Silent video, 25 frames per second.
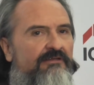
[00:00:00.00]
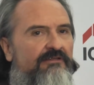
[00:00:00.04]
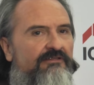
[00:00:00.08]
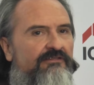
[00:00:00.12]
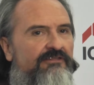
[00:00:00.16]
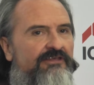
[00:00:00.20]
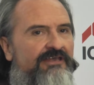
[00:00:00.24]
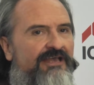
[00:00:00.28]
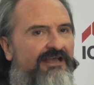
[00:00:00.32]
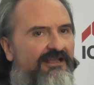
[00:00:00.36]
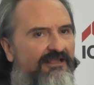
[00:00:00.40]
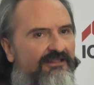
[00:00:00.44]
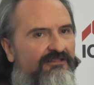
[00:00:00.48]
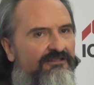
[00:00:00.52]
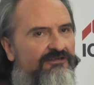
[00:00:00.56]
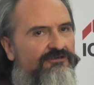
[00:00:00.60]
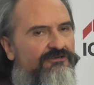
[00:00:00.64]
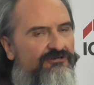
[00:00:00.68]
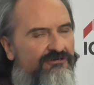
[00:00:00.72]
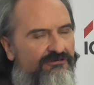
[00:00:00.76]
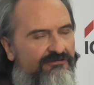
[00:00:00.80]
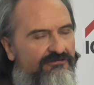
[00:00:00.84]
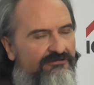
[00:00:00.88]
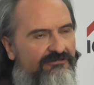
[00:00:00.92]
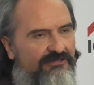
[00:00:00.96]
the
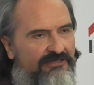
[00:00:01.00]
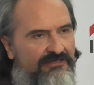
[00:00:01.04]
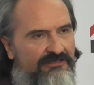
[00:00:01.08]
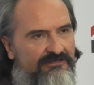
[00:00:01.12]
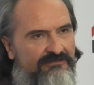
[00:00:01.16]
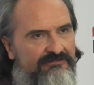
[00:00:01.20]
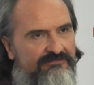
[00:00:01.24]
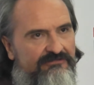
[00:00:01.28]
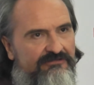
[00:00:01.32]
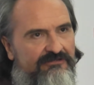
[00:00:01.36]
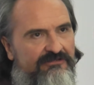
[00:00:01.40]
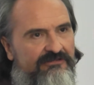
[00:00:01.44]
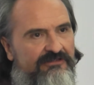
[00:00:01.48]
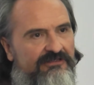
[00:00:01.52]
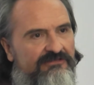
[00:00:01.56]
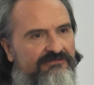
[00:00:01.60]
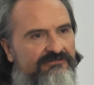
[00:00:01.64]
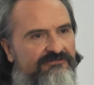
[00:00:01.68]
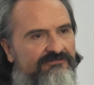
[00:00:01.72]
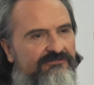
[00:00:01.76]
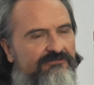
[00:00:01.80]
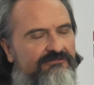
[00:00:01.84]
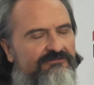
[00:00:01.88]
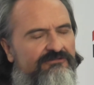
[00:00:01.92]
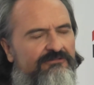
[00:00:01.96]
truth is that
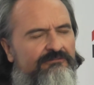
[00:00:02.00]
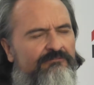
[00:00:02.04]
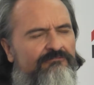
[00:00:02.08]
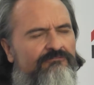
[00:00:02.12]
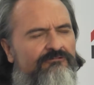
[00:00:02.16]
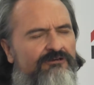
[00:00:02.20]
there's some